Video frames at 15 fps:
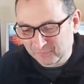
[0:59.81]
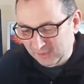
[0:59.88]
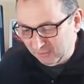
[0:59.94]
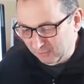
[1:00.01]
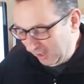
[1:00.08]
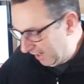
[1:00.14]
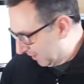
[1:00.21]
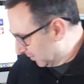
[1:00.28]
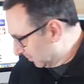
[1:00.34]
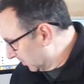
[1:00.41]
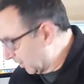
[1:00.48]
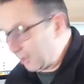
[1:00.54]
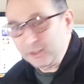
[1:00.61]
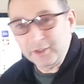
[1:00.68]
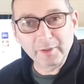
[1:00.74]
Right, we've
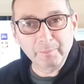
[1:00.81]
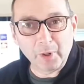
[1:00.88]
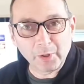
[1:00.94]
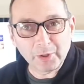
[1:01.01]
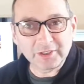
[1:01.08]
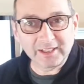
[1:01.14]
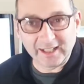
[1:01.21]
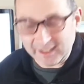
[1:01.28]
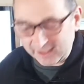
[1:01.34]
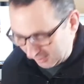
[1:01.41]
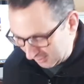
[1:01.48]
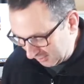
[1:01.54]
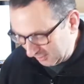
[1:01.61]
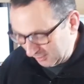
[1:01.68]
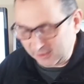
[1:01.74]
got another box to get
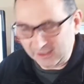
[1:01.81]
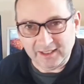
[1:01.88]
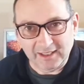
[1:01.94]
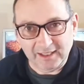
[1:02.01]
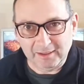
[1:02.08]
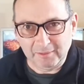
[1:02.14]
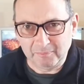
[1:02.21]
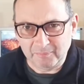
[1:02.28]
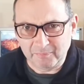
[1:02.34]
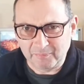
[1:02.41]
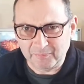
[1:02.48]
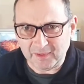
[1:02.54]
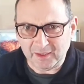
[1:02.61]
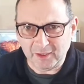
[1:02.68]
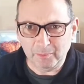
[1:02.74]
into.
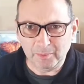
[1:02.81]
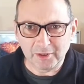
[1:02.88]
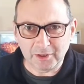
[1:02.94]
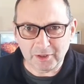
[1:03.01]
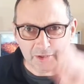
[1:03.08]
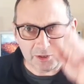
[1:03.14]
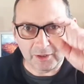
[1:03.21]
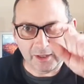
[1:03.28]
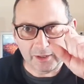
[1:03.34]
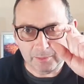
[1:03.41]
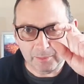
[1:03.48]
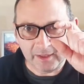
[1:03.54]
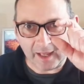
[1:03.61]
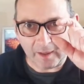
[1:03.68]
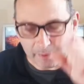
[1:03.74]
I hope it doesn't turn out to be that